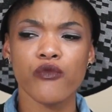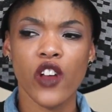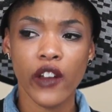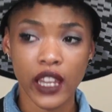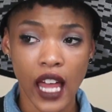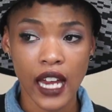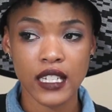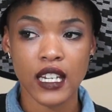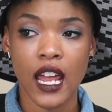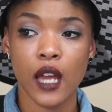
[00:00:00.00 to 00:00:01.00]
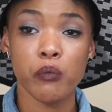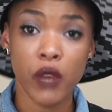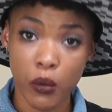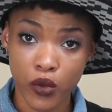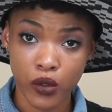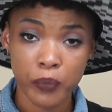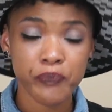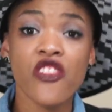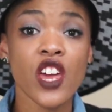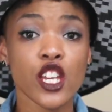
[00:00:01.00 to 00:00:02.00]
very light and minimal.
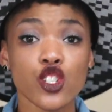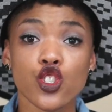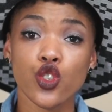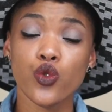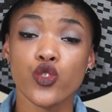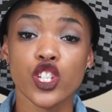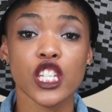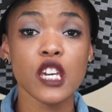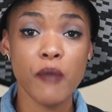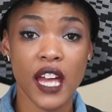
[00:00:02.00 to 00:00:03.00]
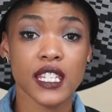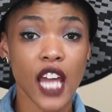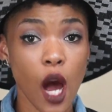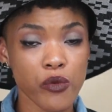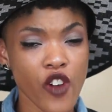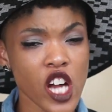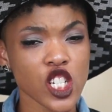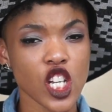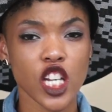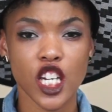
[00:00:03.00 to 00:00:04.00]
And then to just keep my scalp
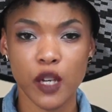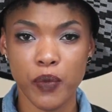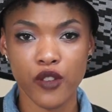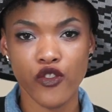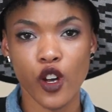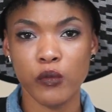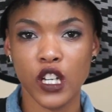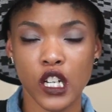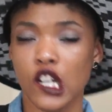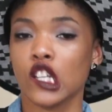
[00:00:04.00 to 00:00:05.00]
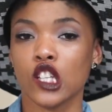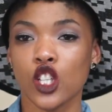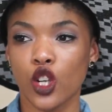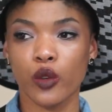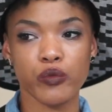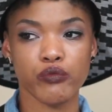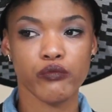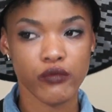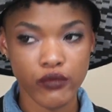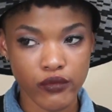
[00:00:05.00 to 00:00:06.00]
fresh and keep it from getting, you know,
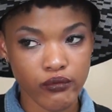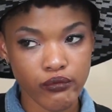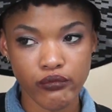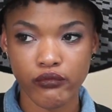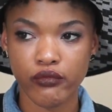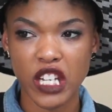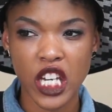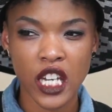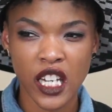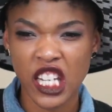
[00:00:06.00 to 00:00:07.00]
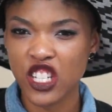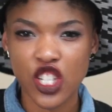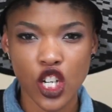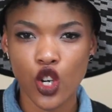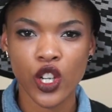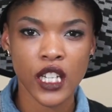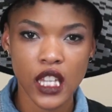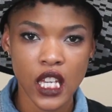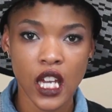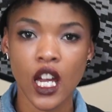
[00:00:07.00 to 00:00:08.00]
itchy or
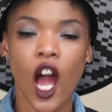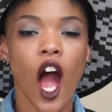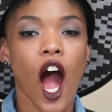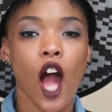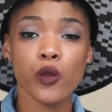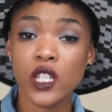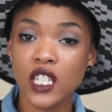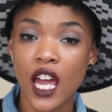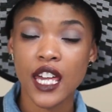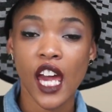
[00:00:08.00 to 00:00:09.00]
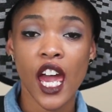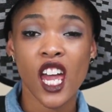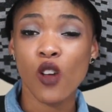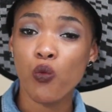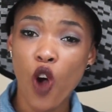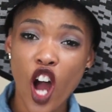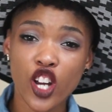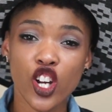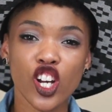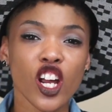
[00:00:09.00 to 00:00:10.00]
anything, I would take a
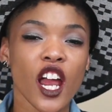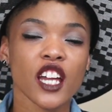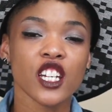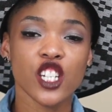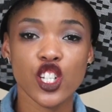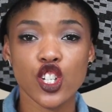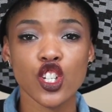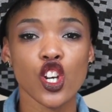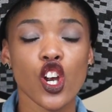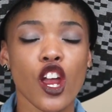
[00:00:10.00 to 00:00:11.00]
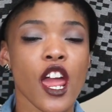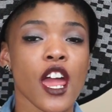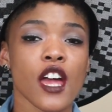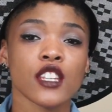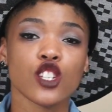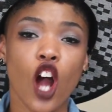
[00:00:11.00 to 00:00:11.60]
water, conditioner, and